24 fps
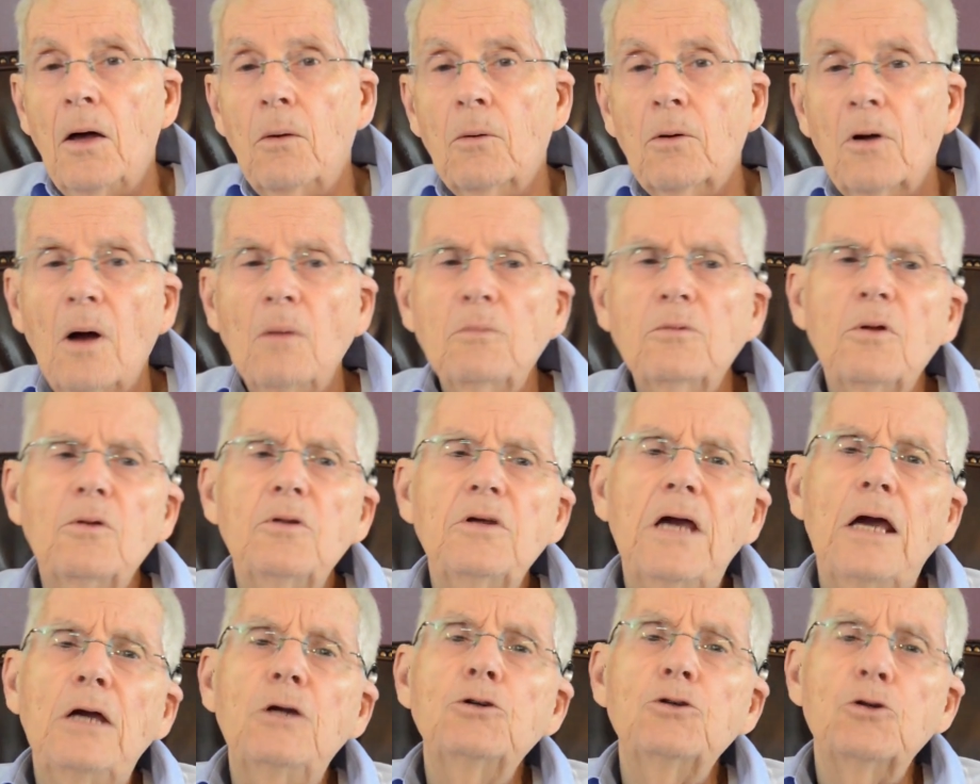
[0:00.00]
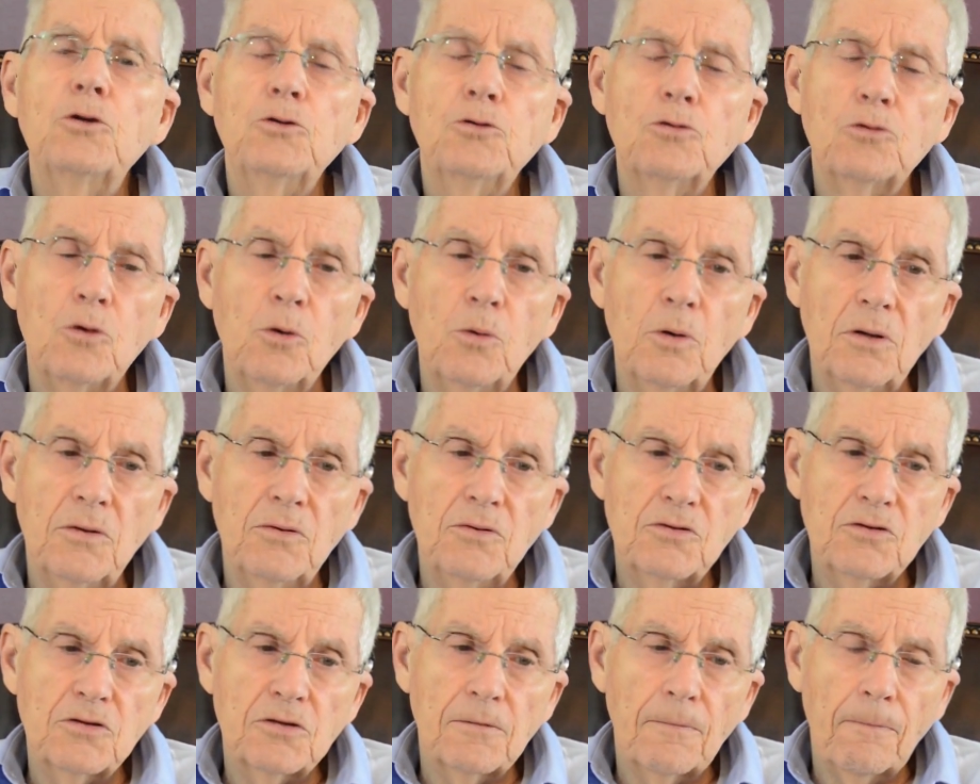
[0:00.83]
Come to the ancient
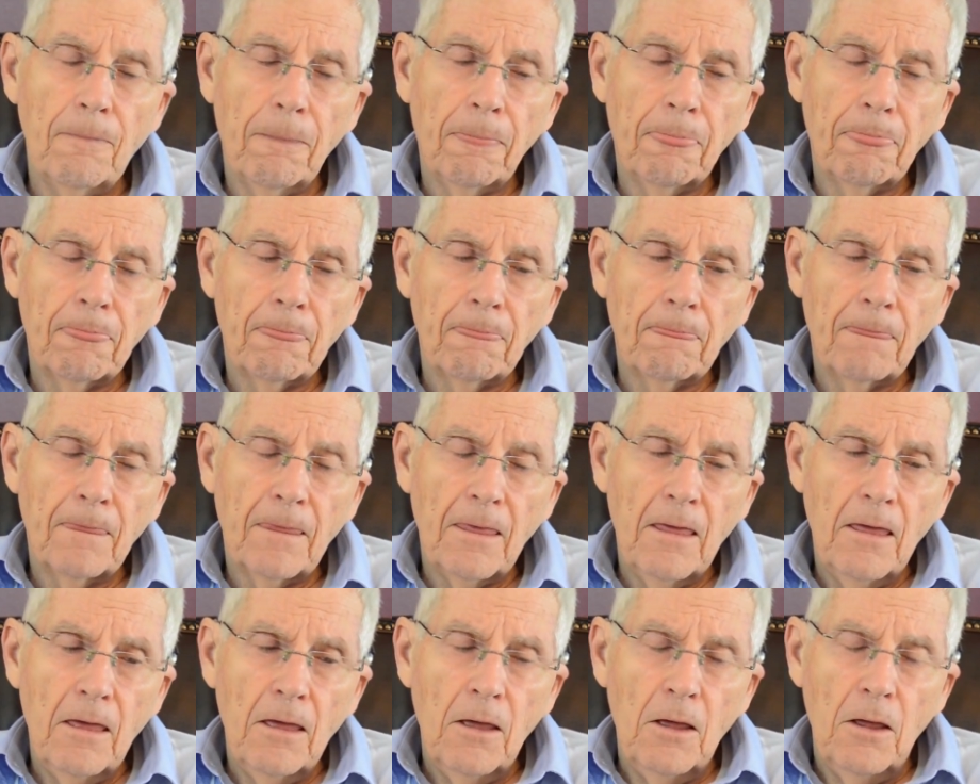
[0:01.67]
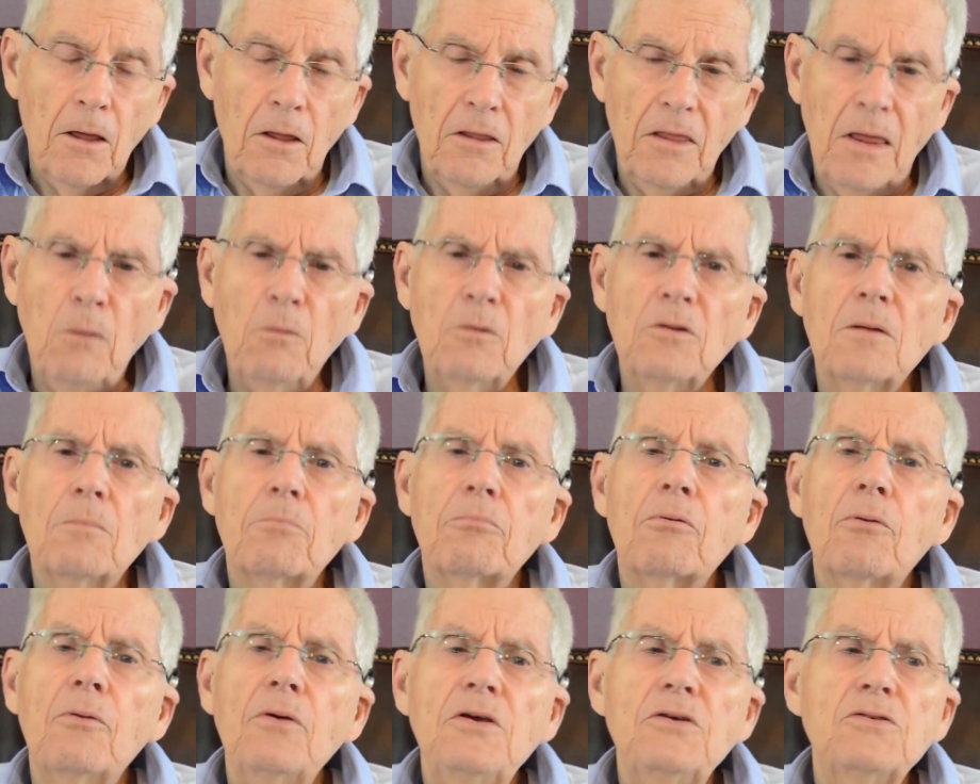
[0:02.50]
Druids. They were the
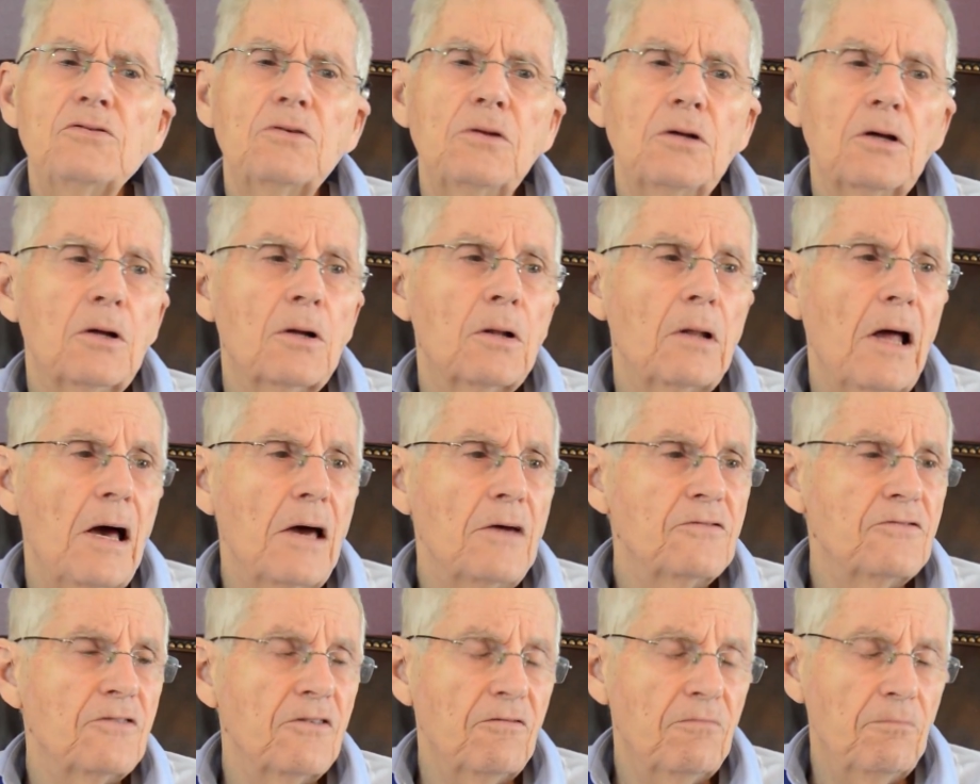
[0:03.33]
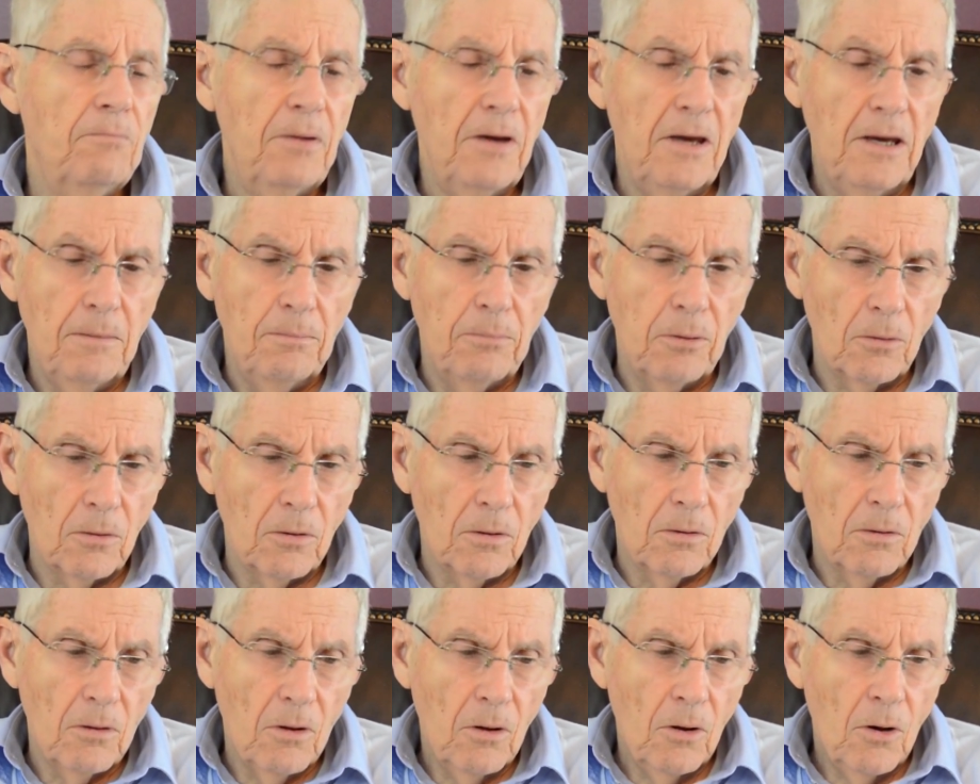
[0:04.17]
priestly class of people
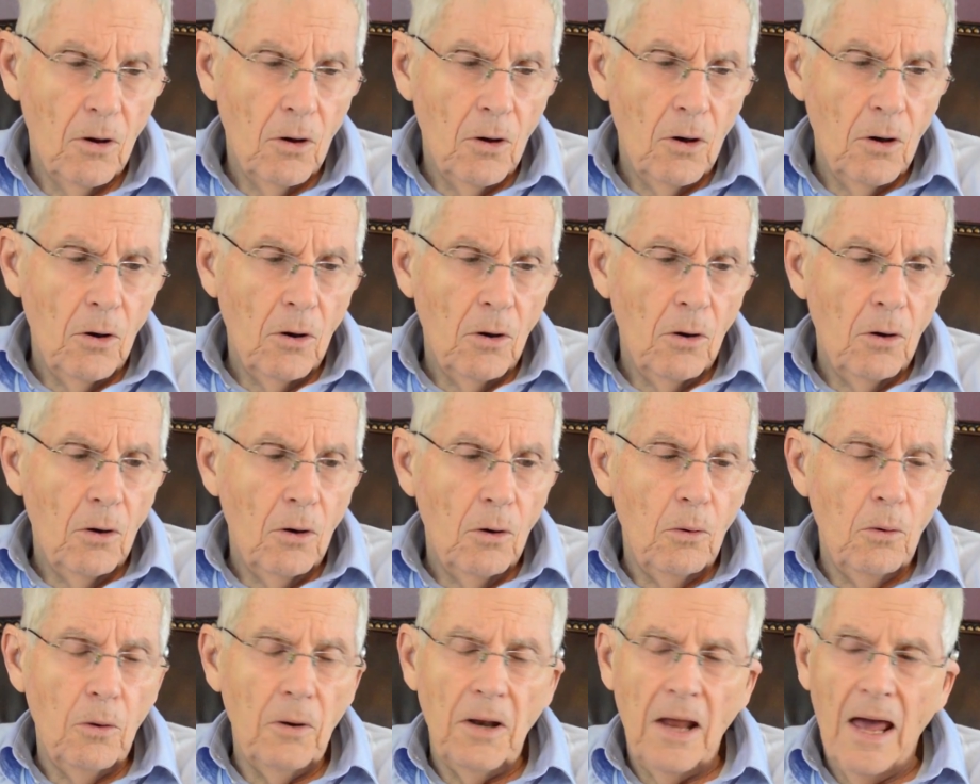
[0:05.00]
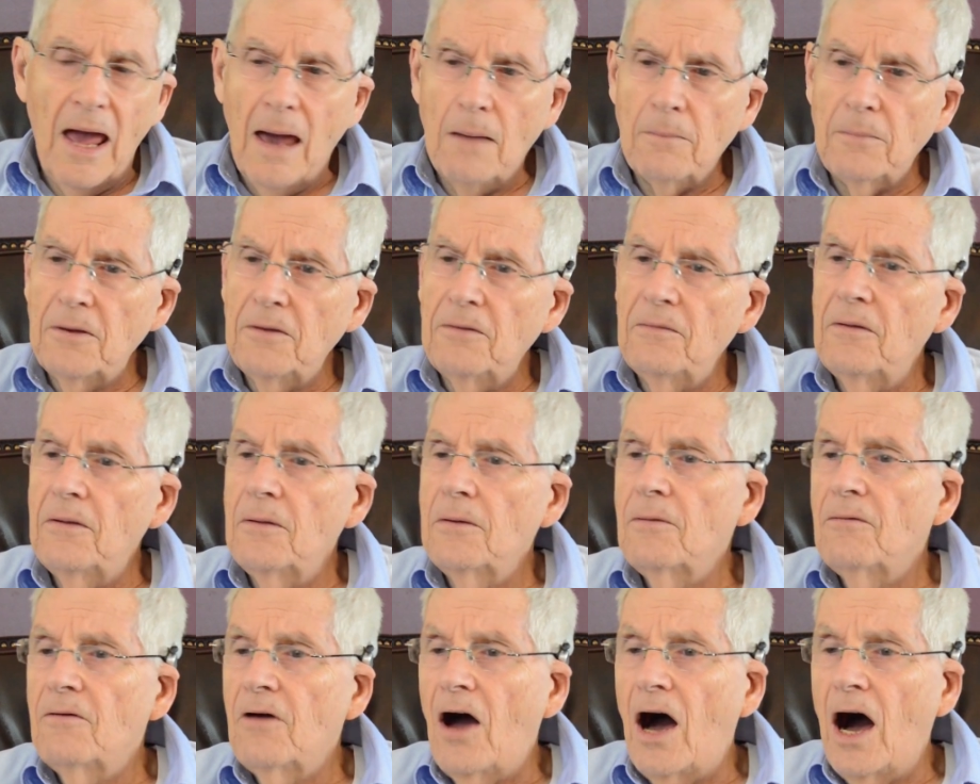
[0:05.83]
who inhabited
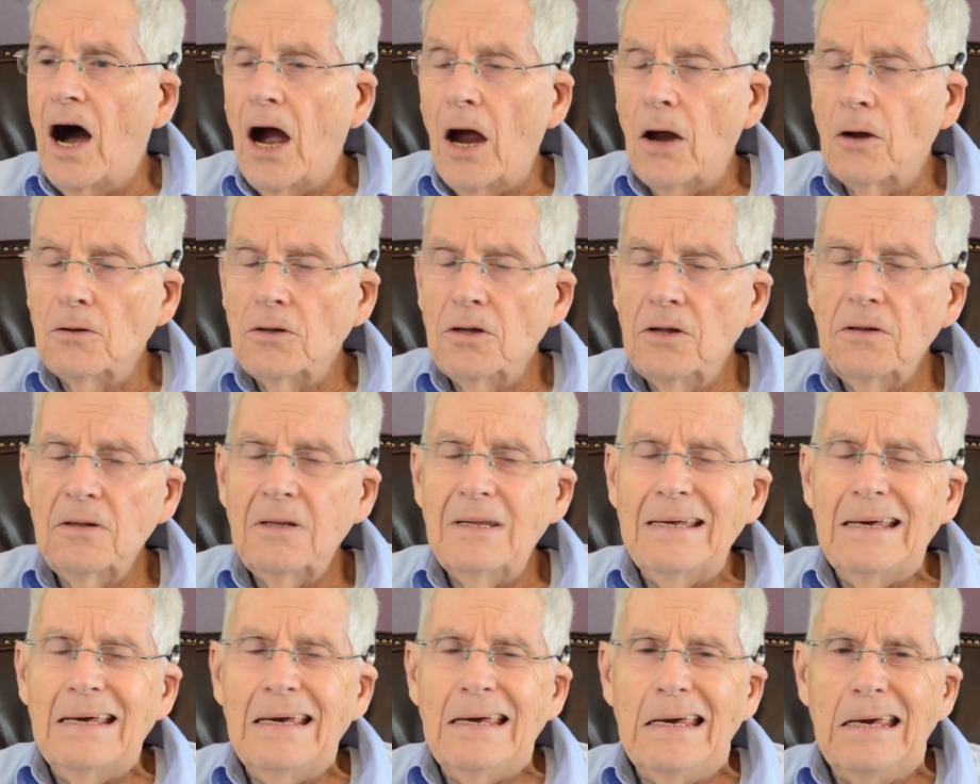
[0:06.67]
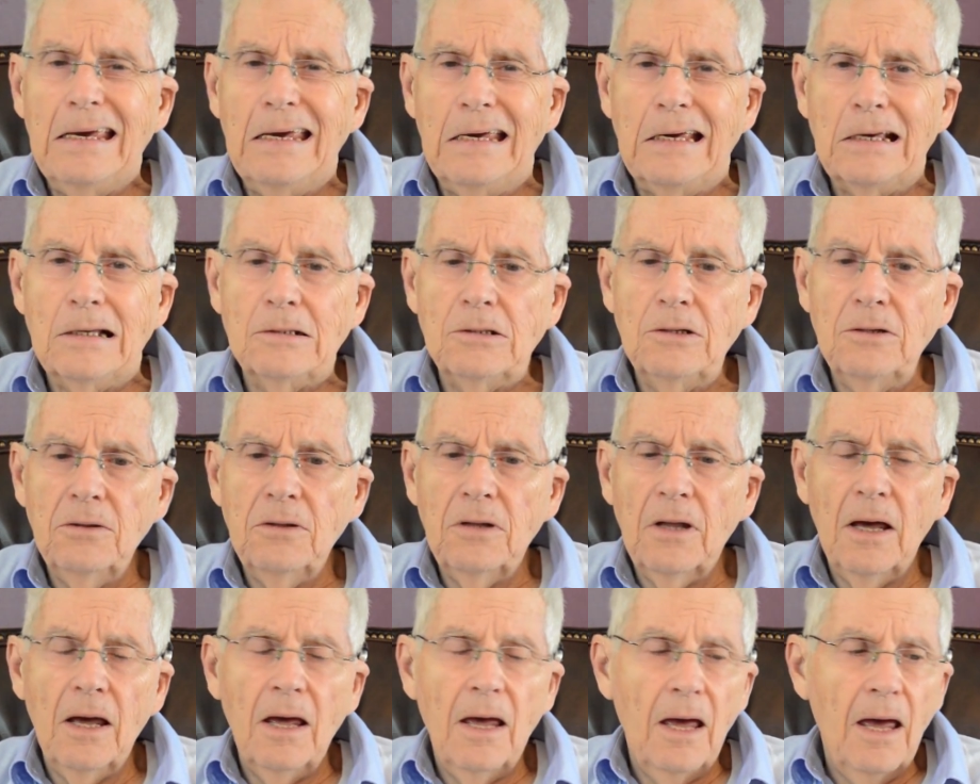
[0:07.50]
Ireland, England,